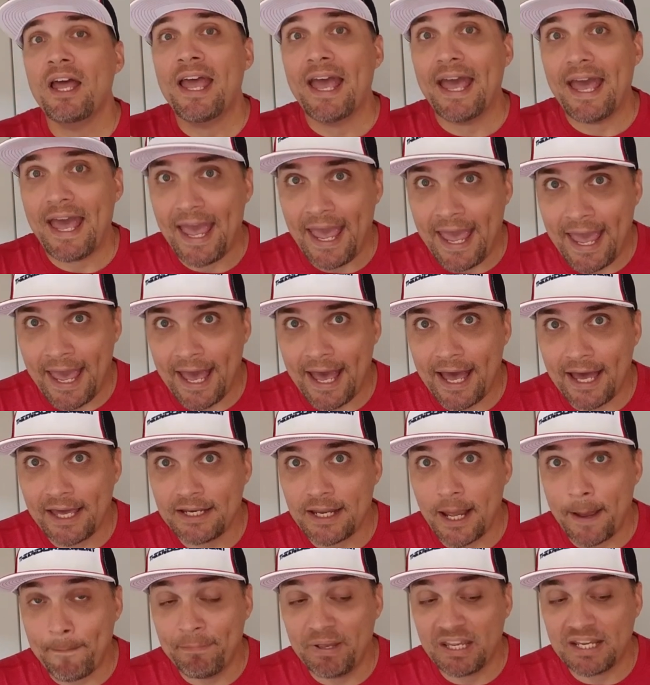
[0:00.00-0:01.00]

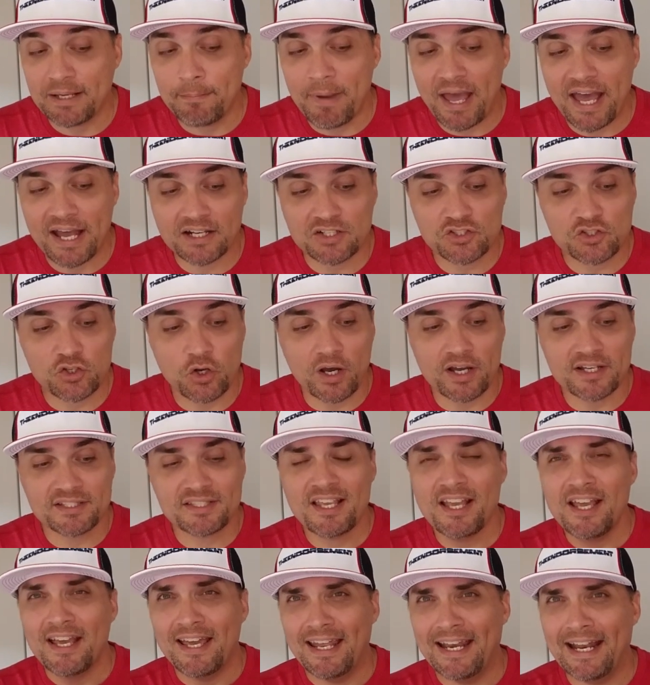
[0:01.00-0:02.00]
Add Big Mac sauce,
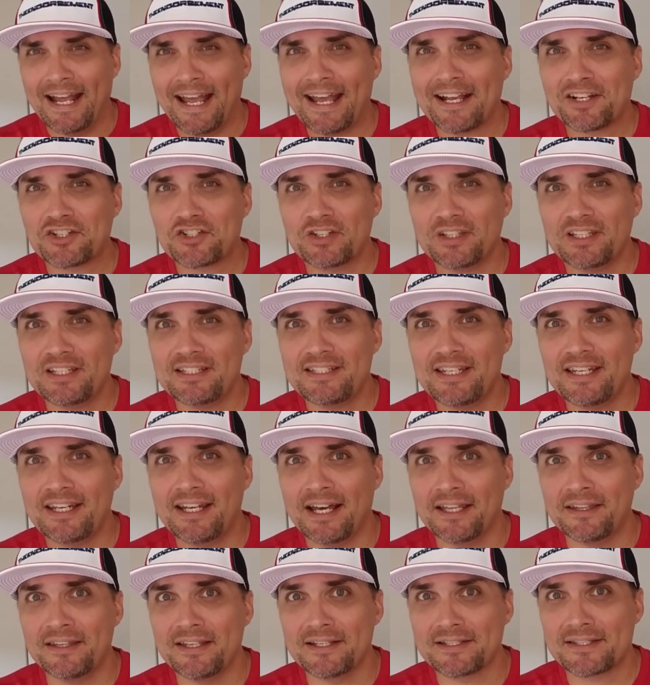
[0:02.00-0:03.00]
and I actually did on
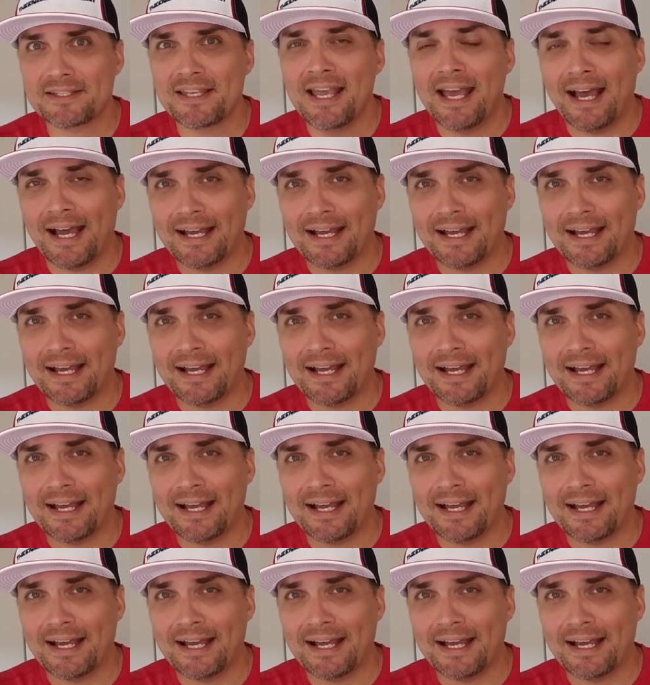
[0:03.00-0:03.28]
this. I